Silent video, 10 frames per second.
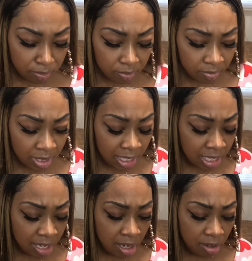I can
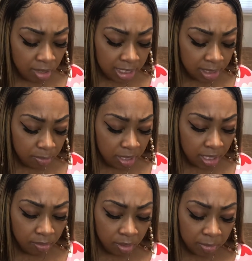always smell
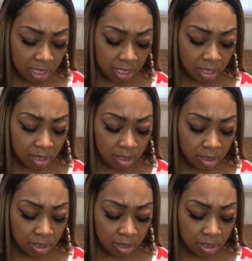it from here.